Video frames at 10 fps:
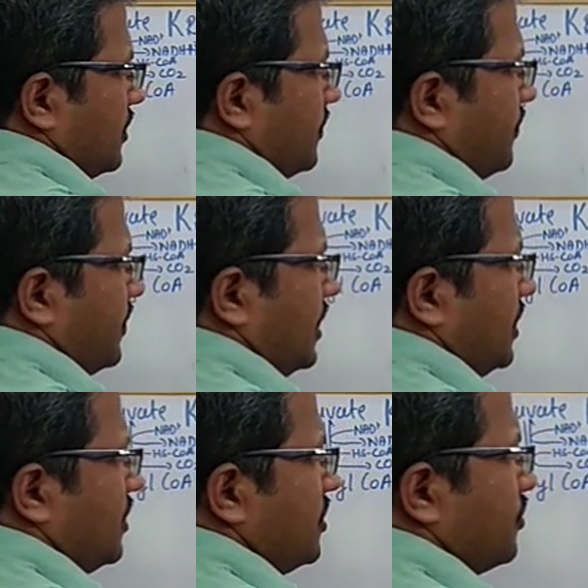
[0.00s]
Krebs
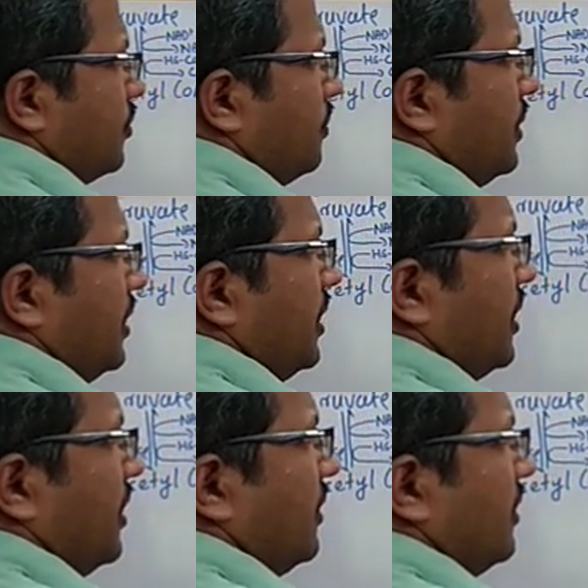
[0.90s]
cycle should
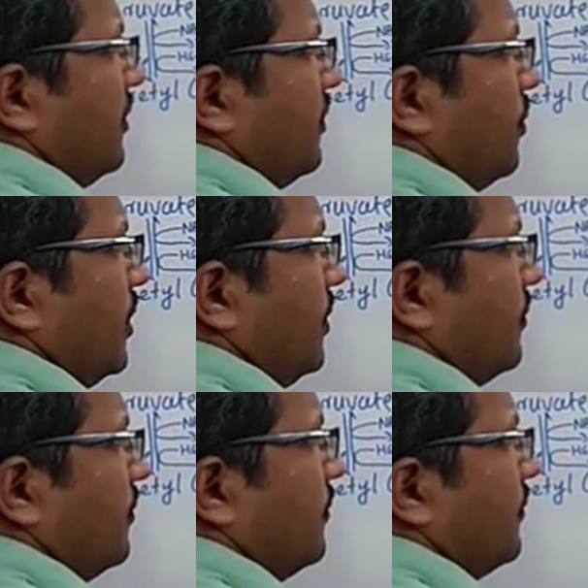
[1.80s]
be in this way.